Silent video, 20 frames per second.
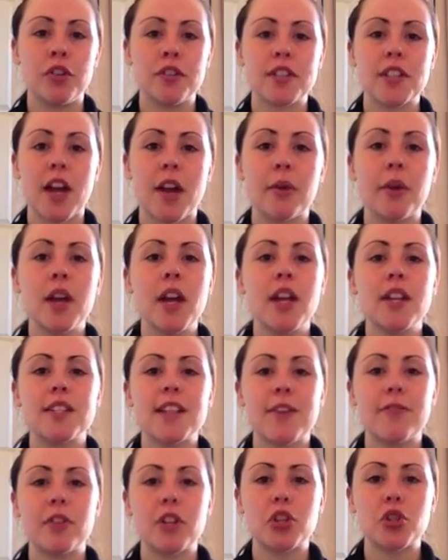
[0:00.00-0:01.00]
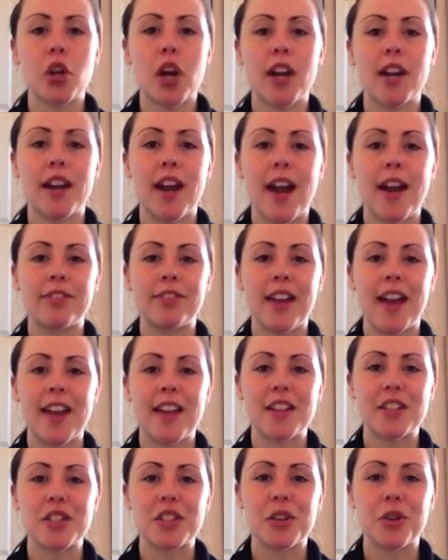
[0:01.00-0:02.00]
So definitely try and add that
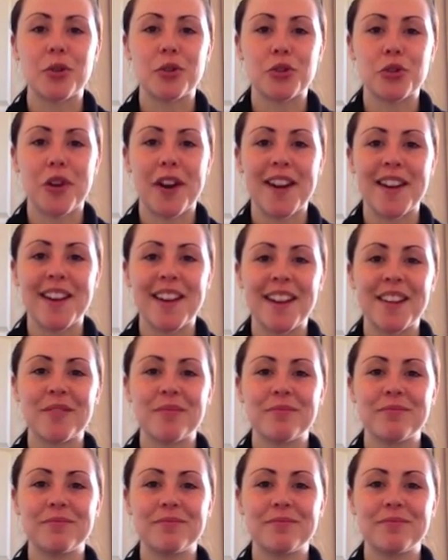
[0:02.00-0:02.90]
into your training.